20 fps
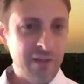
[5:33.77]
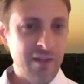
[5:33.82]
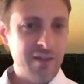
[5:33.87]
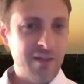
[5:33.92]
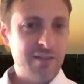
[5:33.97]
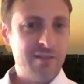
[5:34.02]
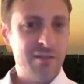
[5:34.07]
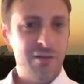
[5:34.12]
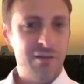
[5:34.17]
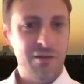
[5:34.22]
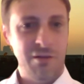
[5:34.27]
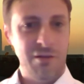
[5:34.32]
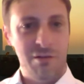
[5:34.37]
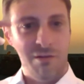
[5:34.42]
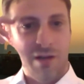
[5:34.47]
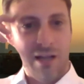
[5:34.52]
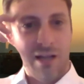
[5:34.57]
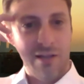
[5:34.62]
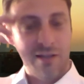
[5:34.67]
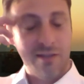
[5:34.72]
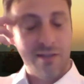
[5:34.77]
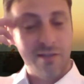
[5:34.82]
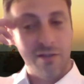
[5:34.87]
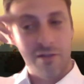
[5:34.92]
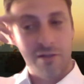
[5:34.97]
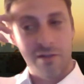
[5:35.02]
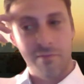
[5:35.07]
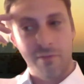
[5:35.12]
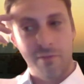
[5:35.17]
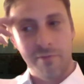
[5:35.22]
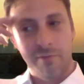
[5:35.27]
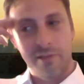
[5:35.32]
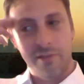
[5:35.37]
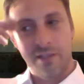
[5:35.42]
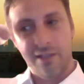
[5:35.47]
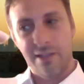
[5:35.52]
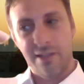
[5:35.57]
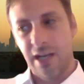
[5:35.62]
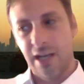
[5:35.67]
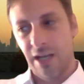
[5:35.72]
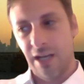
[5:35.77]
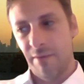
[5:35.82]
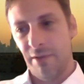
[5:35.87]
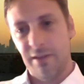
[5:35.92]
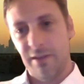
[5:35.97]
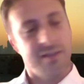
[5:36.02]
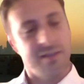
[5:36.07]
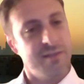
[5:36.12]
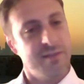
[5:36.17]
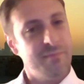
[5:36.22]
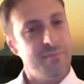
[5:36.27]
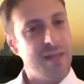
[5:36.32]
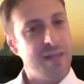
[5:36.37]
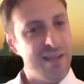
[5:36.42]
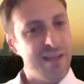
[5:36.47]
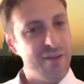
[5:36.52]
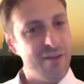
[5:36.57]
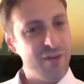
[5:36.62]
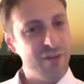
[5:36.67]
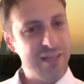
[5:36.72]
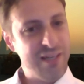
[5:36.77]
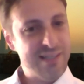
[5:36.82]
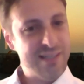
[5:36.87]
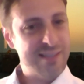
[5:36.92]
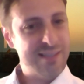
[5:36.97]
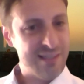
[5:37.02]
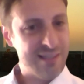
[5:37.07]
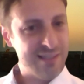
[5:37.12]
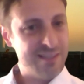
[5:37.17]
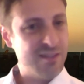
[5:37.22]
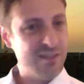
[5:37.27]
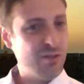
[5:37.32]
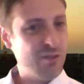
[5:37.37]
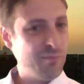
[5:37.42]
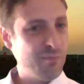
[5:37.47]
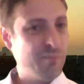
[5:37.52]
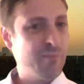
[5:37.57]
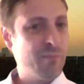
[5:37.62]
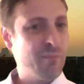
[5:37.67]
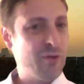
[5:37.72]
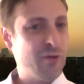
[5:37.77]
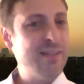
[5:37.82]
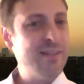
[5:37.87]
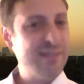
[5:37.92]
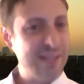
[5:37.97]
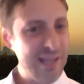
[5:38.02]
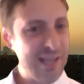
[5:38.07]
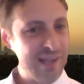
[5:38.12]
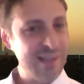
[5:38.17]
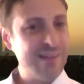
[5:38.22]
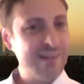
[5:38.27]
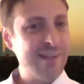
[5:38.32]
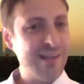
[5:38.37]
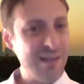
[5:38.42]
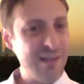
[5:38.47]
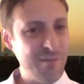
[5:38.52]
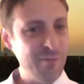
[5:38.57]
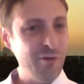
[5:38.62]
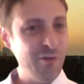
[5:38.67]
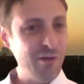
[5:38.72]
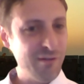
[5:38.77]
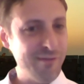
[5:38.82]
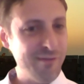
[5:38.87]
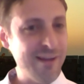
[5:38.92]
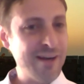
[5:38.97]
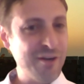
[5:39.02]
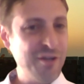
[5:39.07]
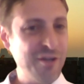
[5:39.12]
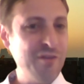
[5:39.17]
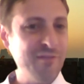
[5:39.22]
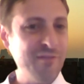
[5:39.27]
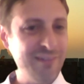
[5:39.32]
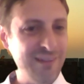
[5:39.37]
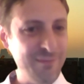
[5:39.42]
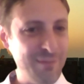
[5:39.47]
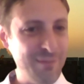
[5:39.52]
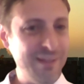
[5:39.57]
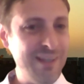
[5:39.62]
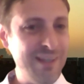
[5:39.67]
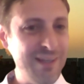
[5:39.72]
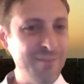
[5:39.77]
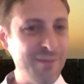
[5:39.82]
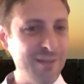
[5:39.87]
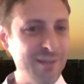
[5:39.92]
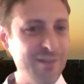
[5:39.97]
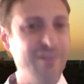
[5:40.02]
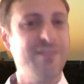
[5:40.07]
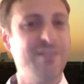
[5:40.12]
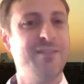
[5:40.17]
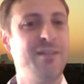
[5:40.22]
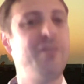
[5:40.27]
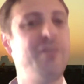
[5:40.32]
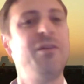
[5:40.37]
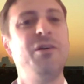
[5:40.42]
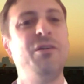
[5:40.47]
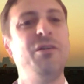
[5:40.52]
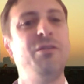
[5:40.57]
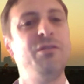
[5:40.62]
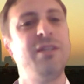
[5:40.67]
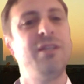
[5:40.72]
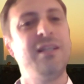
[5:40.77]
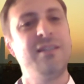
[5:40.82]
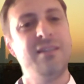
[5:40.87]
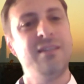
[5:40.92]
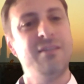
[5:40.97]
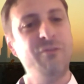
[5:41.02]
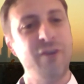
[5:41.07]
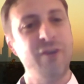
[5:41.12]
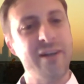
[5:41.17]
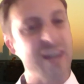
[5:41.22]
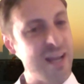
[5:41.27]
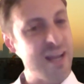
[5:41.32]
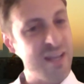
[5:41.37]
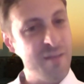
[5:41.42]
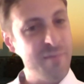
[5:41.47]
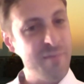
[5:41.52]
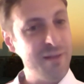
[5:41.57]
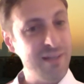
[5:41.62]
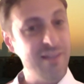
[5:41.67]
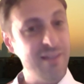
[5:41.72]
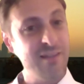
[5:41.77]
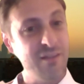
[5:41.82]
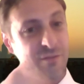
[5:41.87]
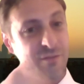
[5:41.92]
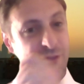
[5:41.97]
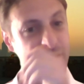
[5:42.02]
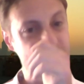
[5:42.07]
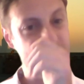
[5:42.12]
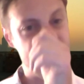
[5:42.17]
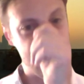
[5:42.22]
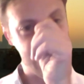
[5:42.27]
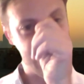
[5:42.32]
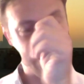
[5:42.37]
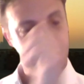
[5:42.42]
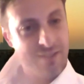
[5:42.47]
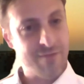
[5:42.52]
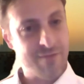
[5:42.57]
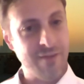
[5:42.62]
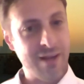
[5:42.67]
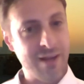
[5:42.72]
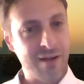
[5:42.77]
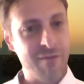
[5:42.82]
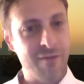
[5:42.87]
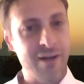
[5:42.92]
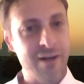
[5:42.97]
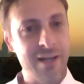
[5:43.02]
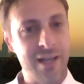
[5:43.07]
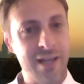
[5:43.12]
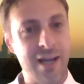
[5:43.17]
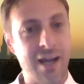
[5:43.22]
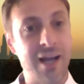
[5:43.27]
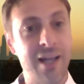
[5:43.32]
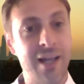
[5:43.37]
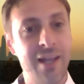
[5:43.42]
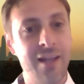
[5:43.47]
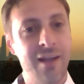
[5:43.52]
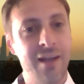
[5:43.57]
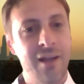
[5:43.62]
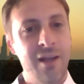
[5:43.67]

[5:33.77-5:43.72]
So at a certain moment in time, it doesn't make really sense to predict anymore where you will be, because you know that the variability of the data is very, very high.